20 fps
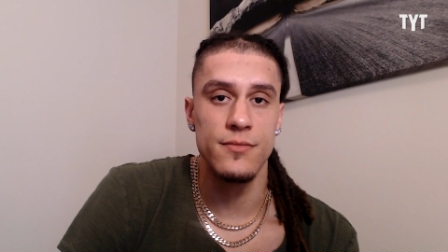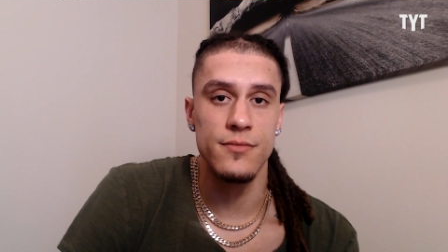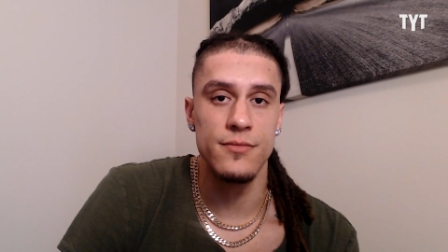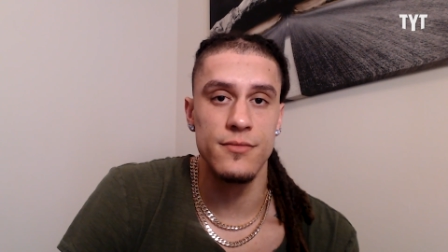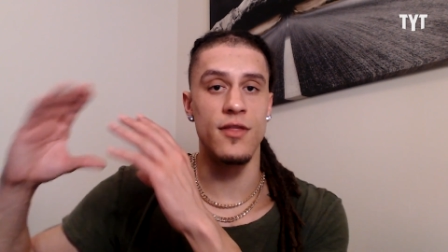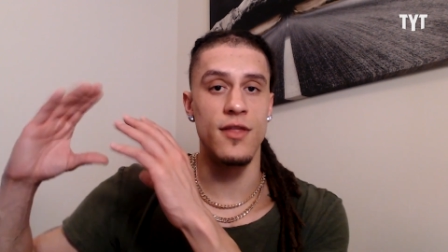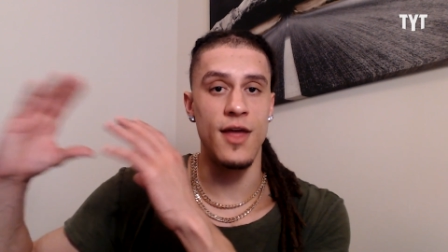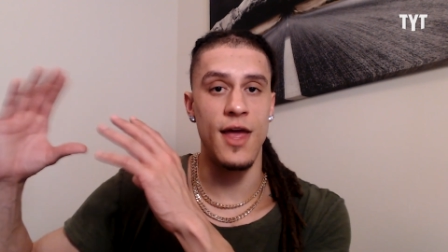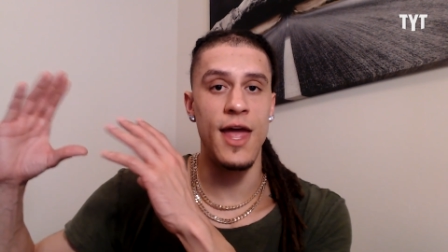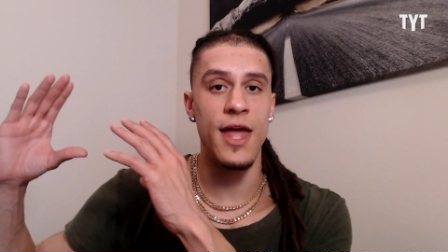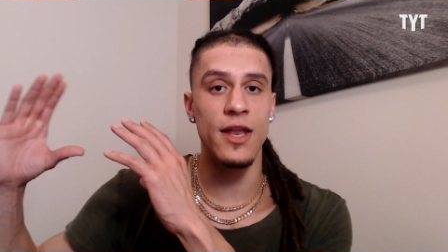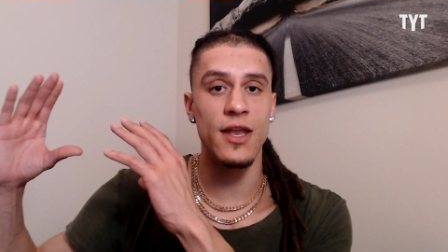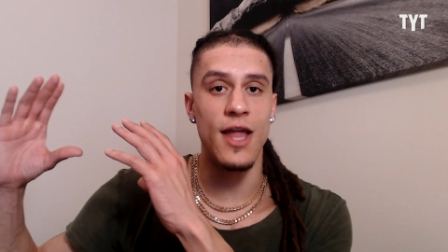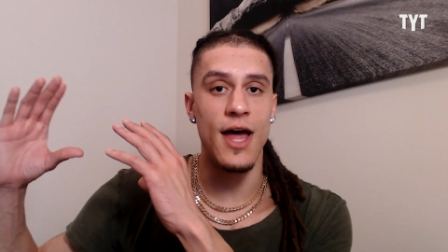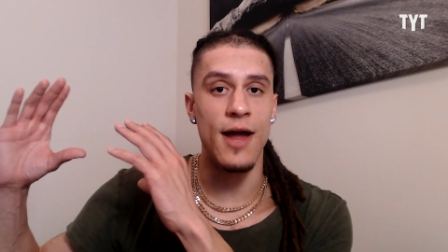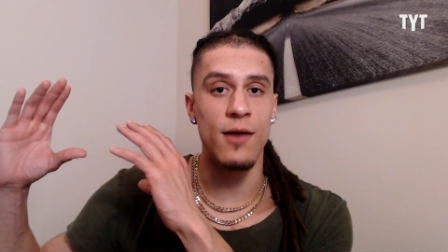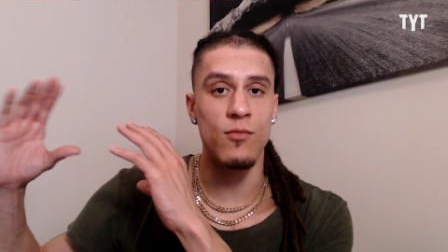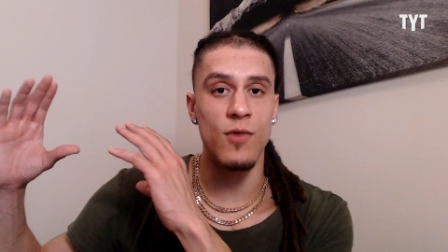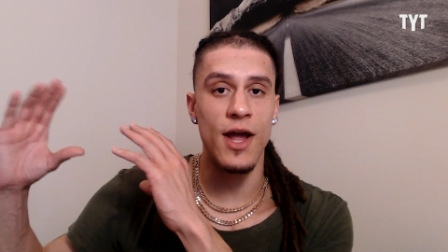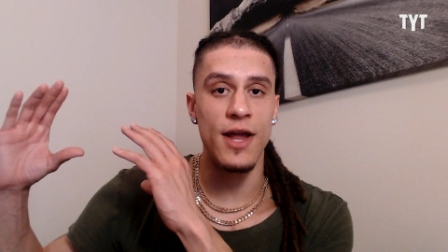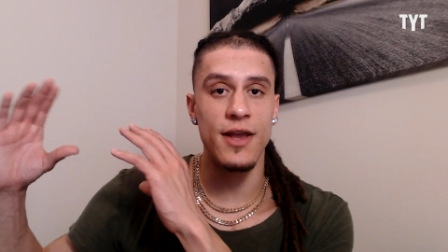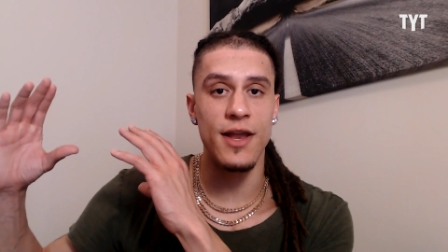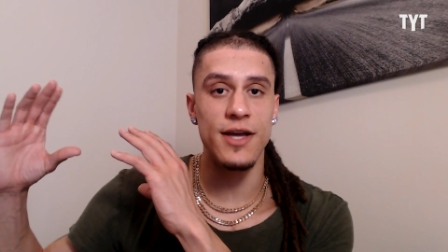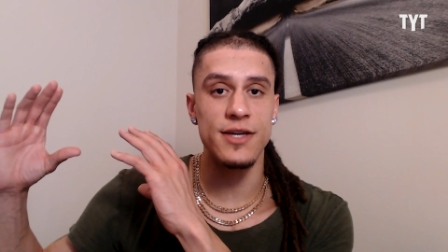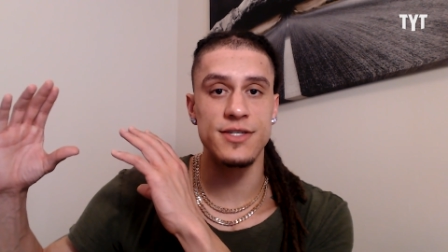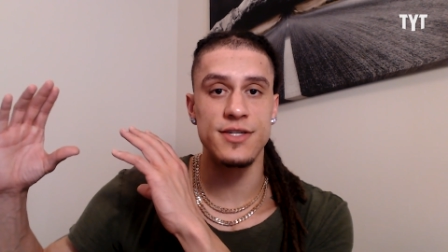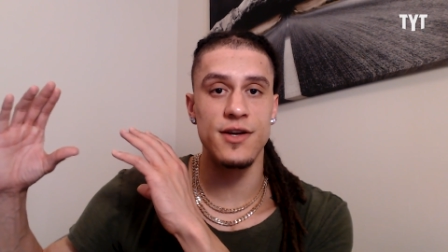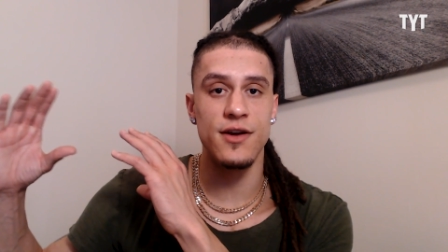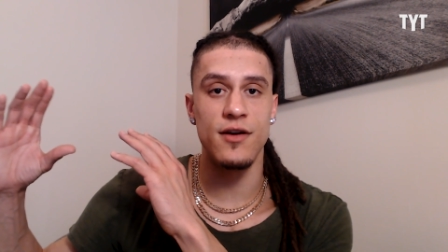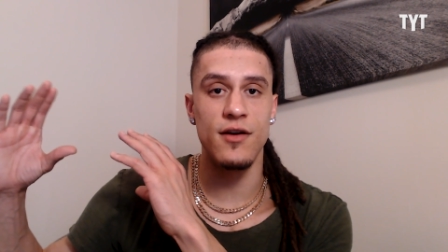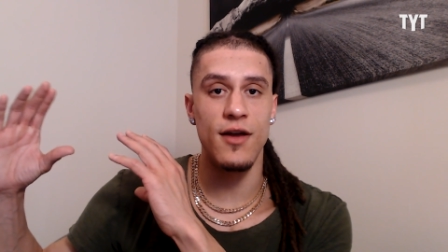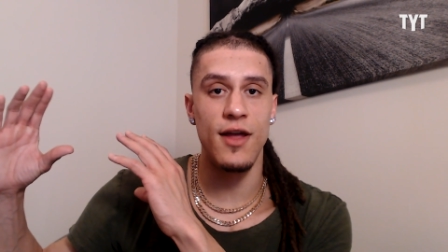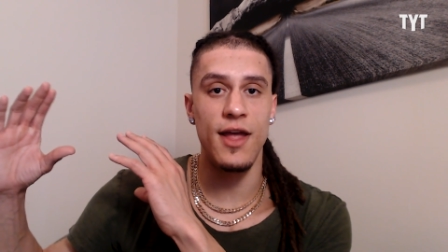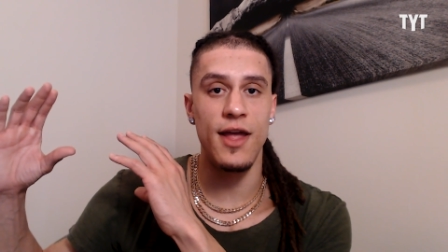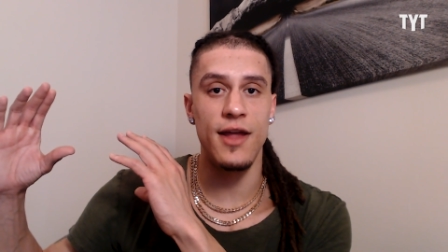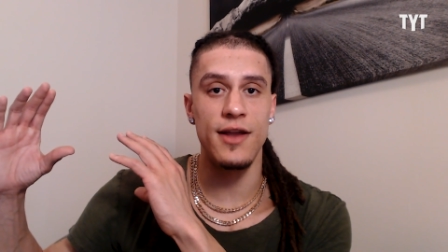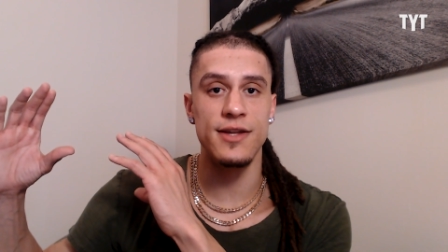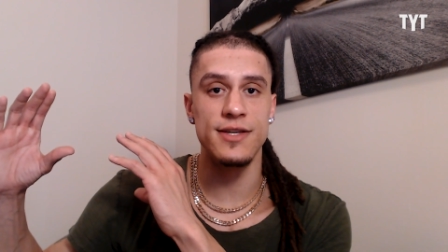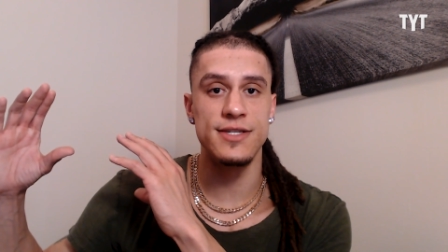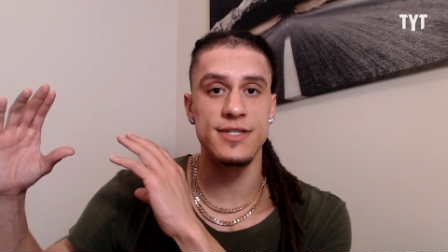The headline right next to her
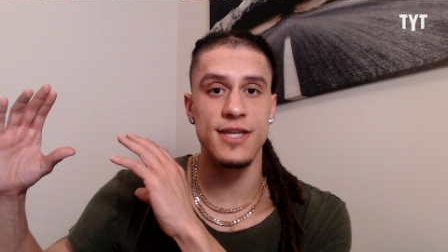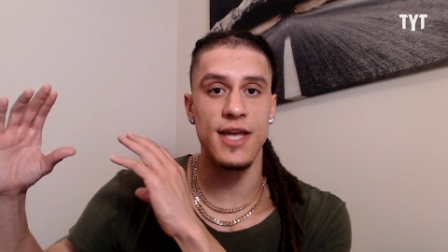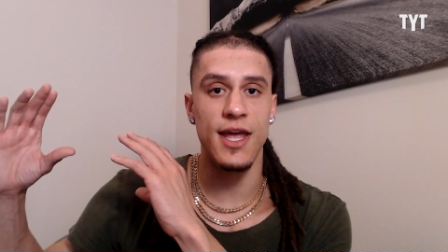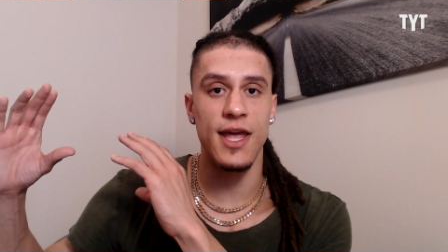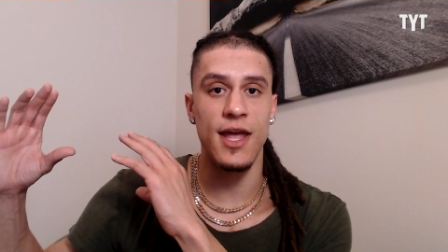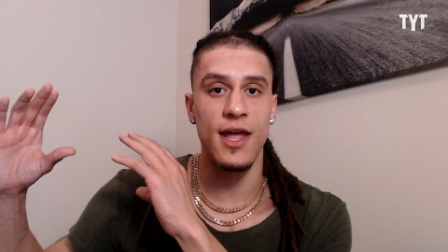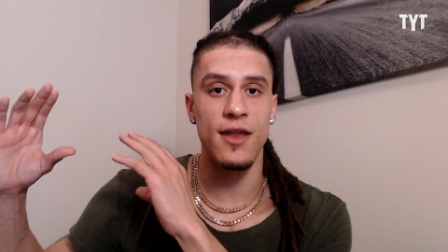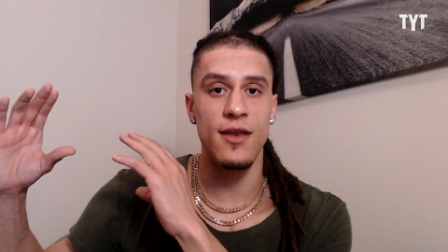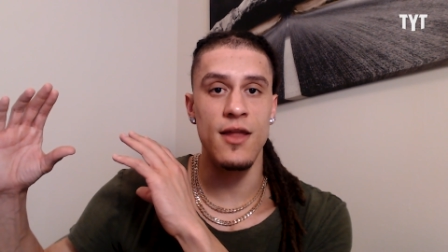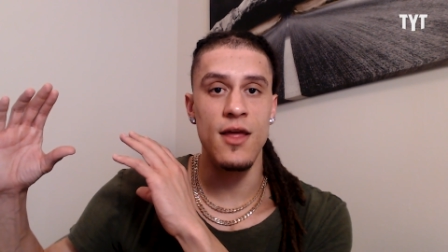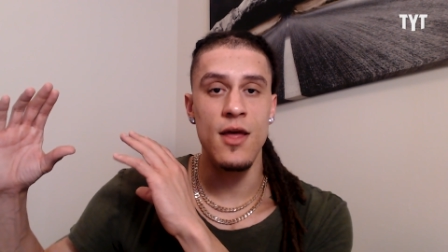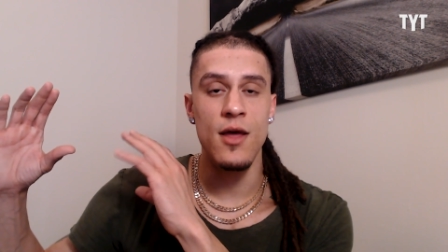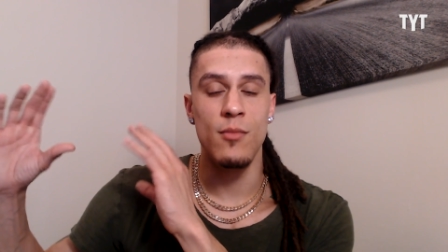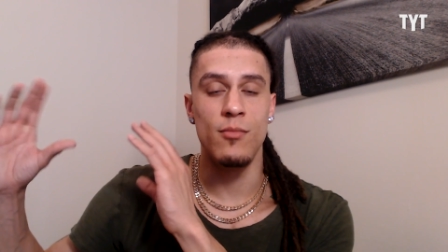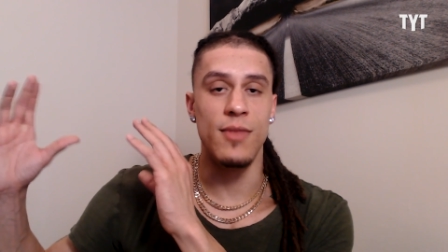head is saying